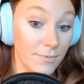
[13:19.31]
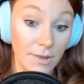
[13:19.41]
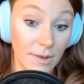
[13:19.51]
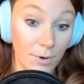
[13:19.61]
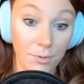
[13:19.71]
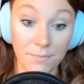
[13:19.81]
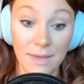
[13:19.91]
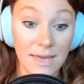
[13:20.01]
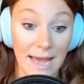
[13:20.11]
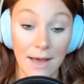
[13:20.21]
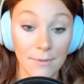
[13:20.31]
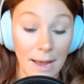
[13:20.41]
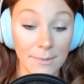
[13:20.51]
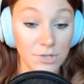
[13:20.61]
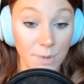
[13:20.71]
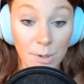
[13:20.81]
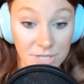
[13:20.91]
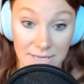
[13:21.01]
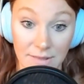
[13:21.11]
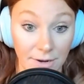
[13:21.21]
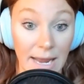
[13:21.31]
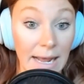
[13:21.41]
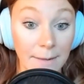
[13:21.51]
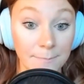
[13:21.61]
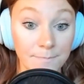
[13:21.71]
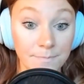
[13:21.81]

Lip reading: that work with me count how much protein they're getting.